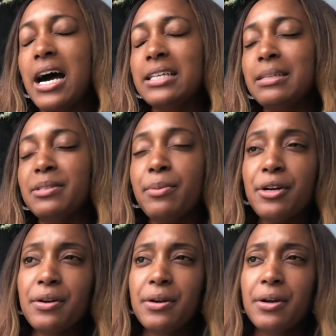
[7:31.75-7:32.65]

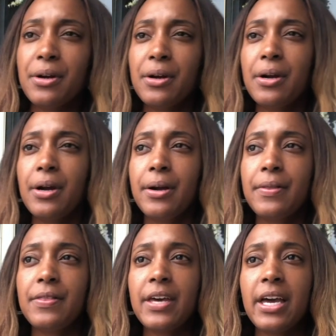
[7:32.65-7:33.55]
September
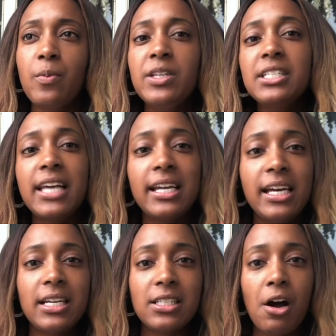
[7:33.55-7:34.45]
that we just kind of
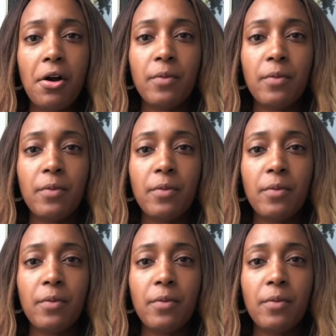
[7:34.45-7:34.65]
had a talk,